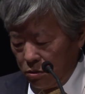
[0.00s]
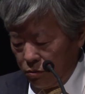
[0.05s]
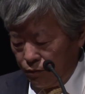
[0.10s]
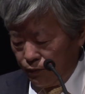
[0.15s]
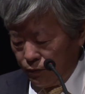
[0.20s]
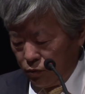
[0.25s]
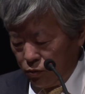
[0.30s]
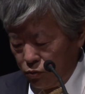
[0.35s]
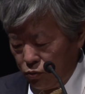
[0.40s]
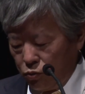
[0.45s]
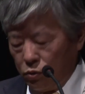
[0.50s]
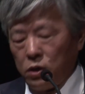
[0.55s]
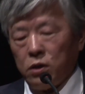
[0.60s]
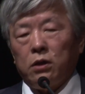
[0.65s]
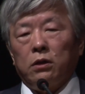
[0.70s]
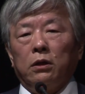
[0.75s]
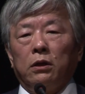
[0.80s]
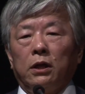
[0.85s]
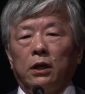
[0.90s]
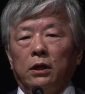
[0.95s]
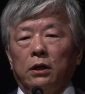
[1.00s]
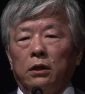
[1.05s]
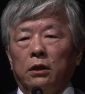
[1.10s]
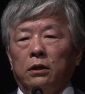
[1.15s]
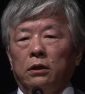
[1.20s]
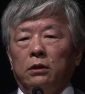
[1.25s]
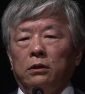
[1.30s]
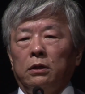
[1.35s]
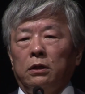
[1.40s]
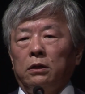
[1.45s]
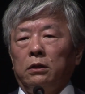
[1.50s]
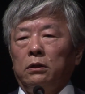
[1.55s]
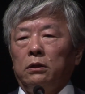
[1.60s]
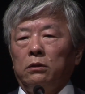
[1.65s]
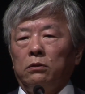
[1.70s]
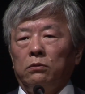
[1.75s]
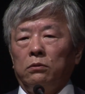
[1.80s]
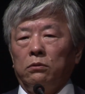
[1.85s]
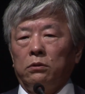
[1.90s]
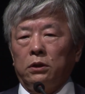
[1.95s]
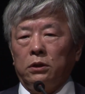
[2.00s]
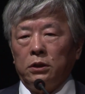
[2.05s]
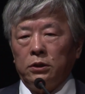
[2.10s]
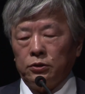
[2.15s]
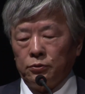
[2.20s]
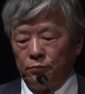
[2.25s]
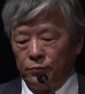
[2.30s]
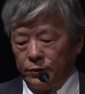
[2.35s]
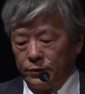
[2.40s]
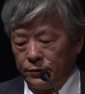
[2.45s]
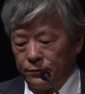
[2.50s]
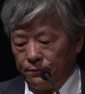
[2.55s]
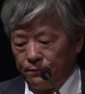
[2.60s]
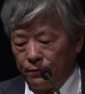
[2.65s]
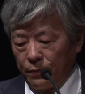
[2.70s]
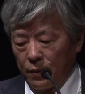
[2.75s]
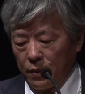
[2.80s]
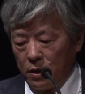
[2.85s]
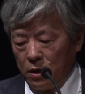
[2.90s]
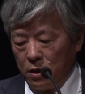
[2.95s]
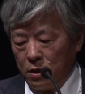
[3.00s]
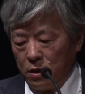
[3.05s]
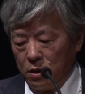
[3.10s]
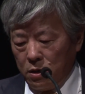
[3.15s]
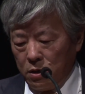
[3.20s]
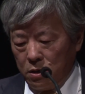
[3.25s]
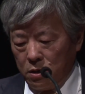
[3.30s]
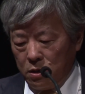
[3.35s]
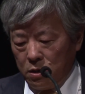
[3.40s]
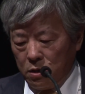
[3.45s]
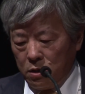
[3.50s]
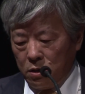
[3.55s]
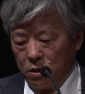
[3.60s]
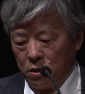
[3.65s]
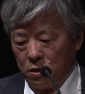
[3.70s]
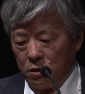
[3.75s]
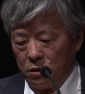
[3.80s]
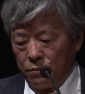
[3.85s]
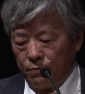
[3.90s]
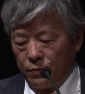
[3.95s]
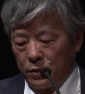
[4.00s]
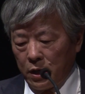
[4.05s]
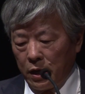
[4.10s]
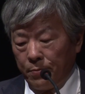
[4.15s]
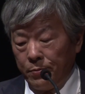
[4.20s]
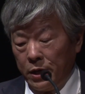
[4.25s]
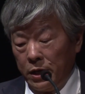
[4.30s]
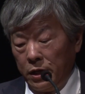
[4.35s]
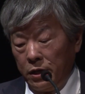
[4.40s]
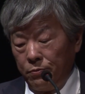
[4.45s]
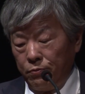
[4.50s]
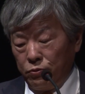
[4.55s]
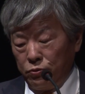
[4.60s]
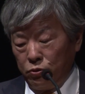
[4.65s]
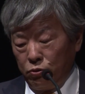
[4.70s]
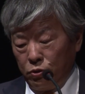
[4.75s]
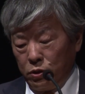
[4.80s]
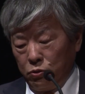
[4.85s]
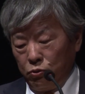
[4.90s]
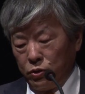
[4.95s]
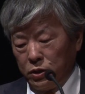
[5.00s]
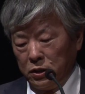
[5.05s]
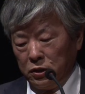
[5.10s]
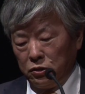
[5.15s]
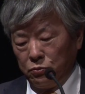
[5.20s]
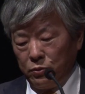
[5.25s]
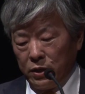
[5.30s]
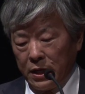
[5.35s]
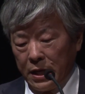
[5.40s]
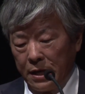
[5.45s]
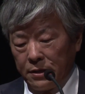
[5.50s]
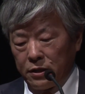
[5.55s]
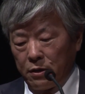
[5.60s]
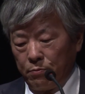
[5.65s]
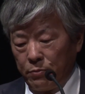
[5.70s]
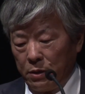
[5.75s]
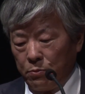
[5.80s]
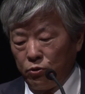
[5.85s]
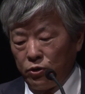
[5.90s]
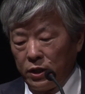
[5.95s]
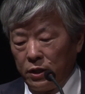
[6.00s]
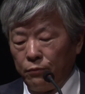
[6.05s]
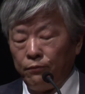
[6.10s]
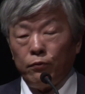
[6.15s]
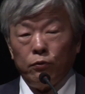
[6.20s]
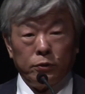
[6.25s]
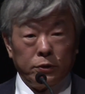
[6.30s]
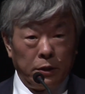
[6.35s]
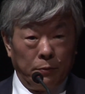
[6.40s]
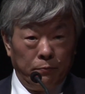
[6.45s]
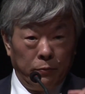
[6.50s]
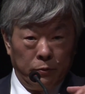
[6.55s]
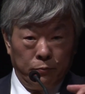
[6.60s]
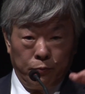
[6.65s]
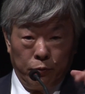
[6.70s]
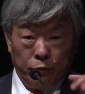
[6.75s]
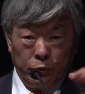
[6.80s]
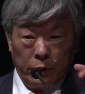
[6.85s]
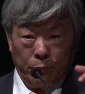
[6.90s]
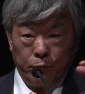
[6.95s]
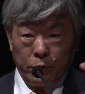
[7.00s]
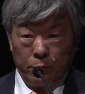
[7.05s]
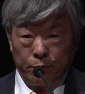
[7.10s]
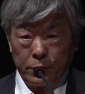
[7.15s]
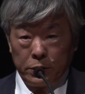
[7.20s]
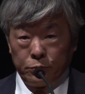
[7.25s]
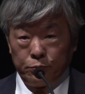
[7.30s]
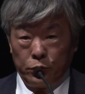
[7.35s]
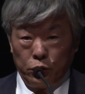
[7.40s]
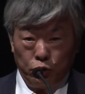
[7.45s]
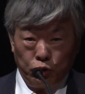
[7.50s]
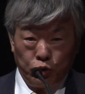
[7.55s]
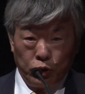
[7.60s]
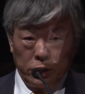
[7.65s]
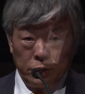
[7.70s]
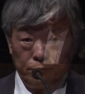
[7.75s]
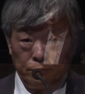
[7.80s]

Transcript: for higher organisms. I mean, even lower organisms have the memory for the purpose usually